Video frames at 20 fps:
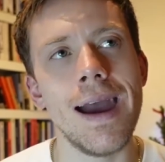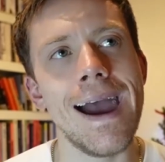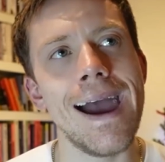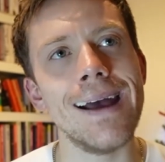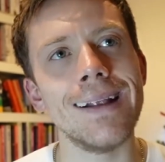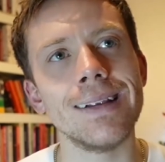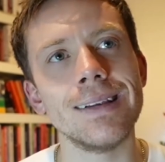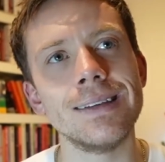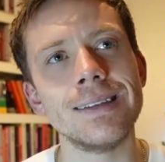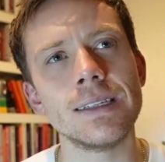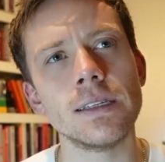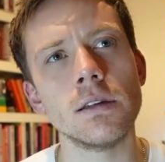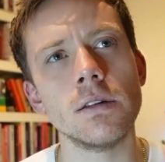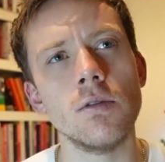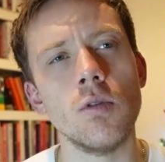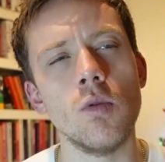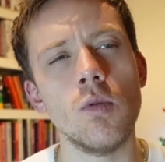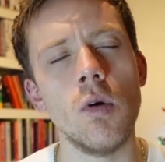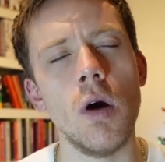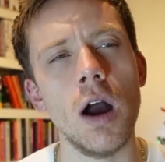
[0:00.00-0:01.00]
And
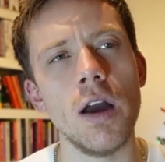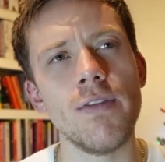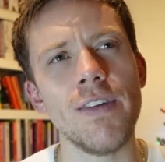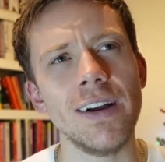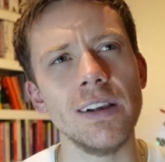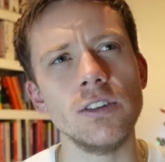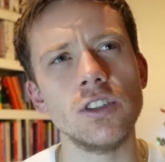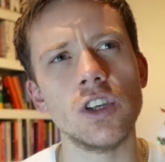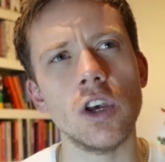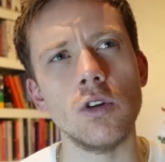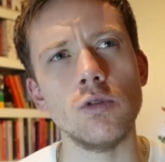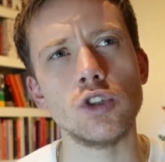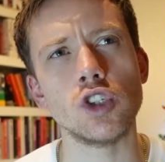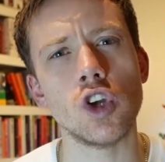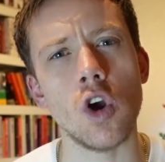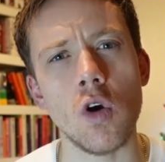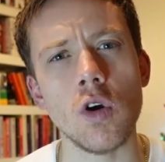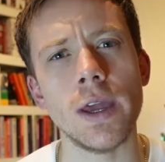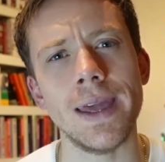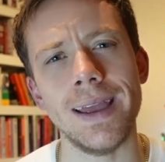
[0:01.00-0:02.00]
what I find so
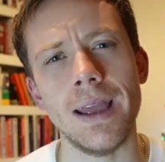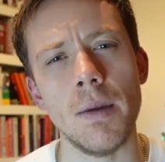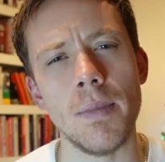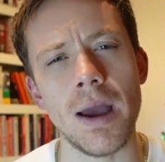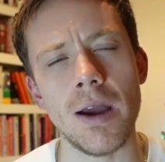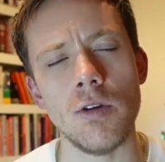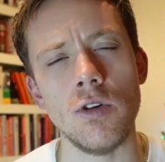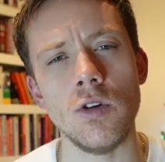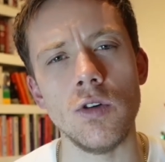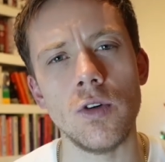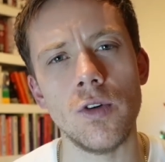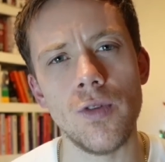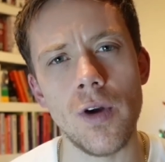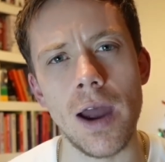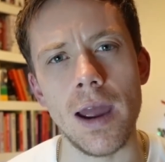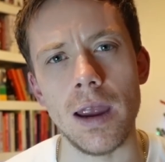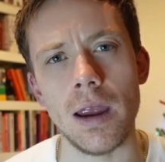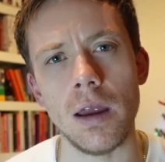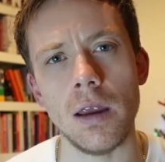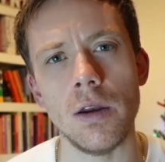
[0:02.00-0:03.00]
shocking about
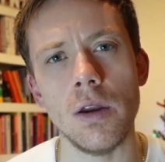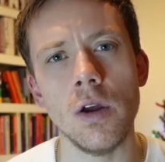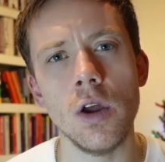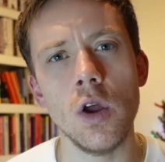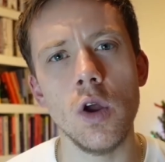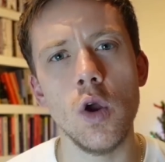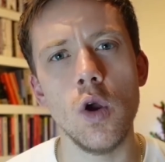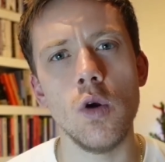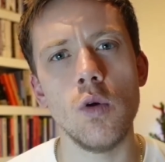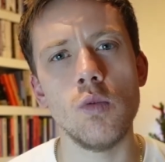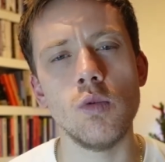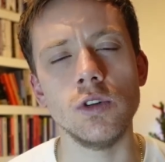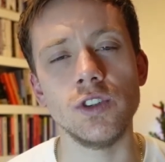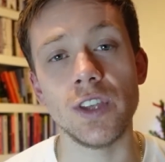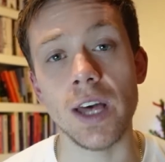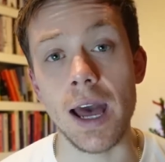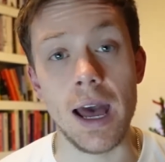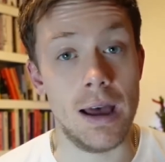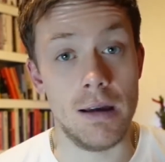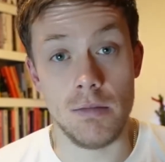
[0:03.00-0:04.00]
Ukraine was
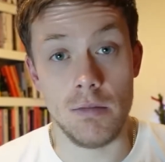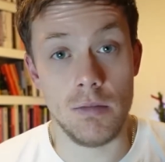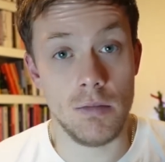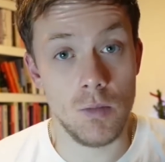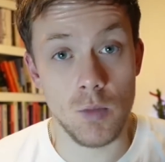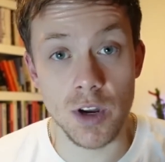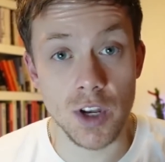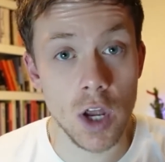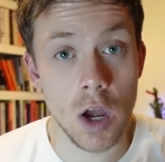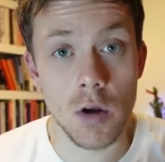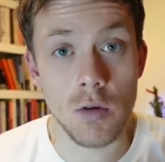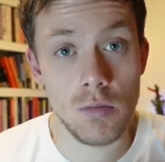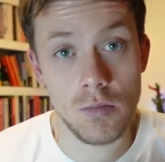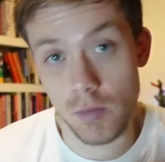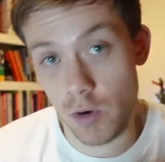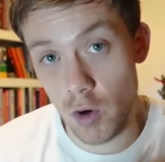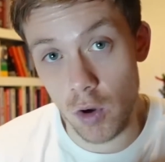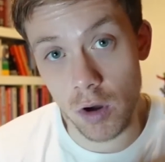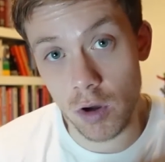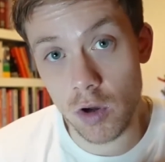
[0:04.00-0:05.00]
that we don't,
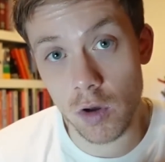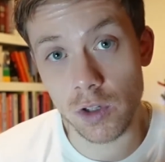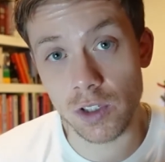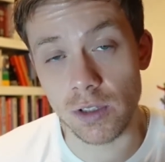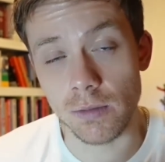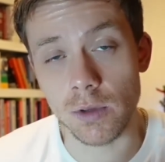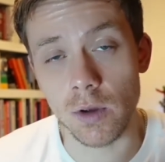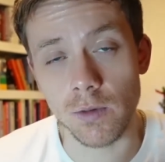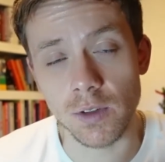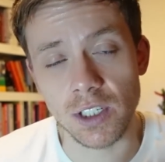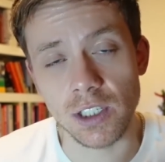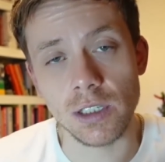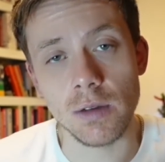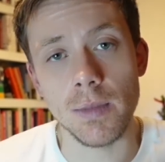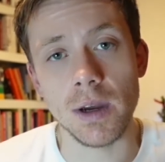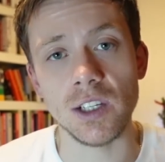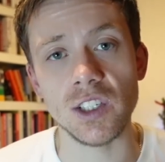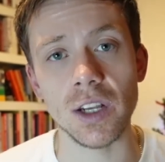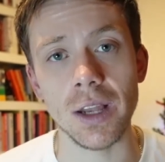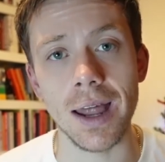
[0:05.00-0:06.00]
we're not accustomed obviously to
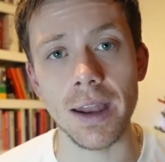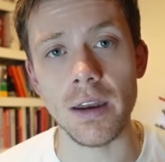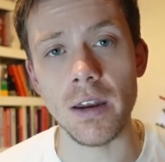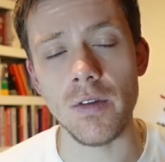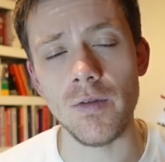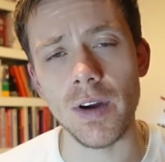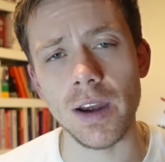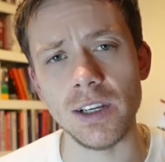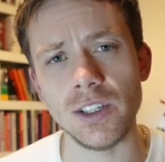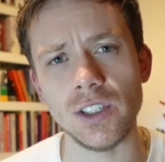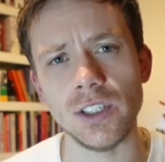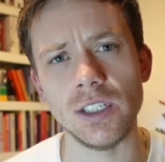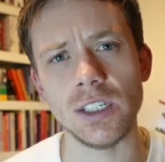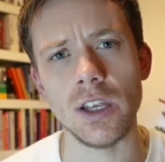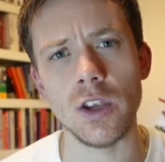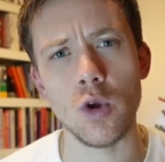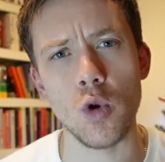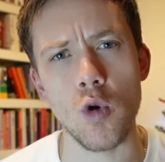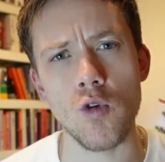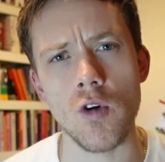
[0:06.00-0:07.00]
major land invasions
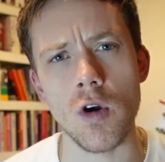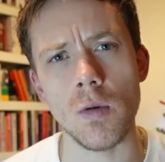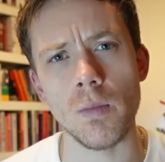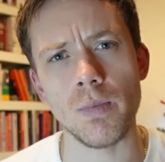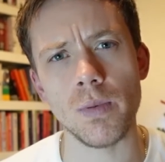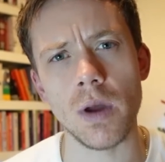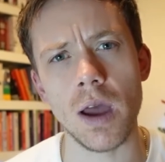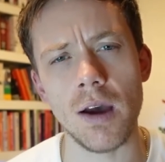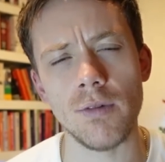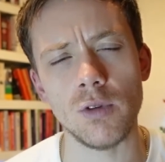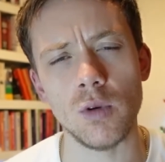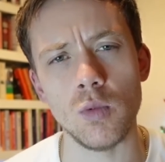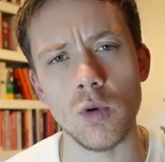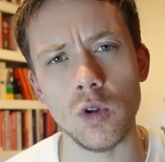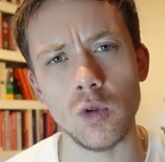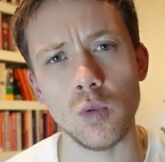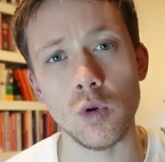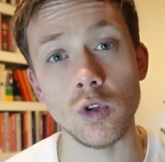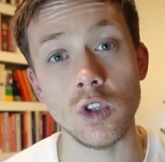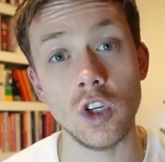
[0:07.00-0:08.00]
in Europe after
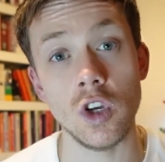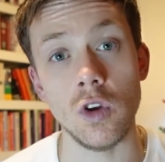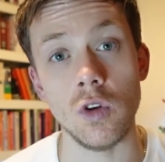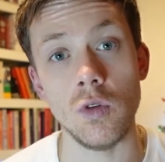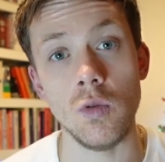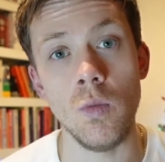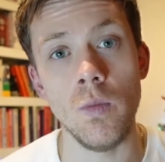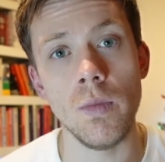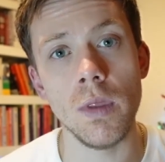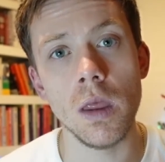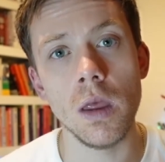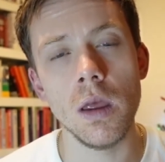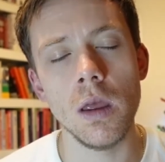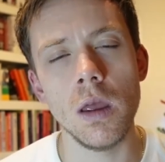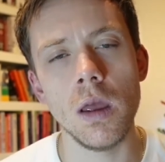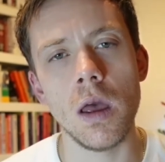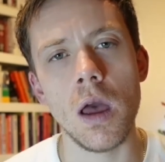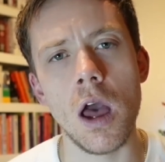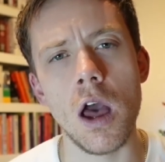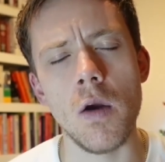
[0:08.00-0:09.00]
World War Two.
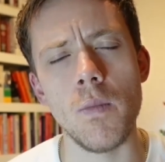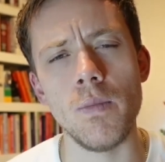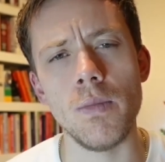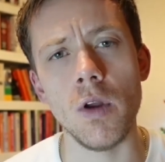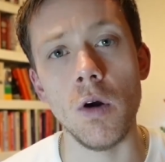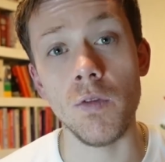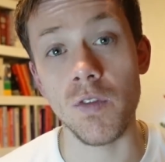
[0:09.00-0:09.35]
Um, of